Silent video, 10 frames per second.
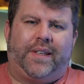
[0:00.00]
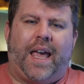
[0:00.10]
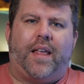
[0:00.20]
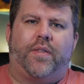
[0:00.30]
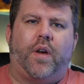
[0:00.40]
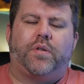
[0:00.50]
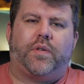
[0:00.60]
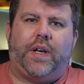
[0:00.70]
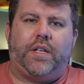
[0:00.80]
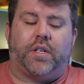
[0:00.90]
get those
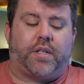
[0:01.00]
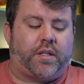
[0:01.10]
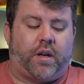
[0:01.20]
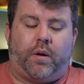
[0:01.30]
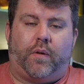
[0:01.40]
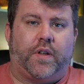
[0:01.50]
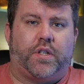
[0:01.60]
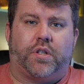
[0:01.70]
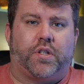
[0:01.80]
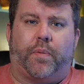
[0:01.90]
features. I don't know if it's
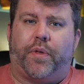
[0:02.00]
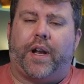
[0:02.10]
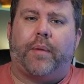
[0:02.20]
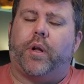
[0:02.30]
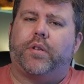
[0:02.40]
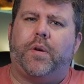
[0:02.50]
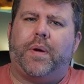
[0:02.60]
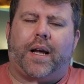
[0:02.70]
just something I'm not doing.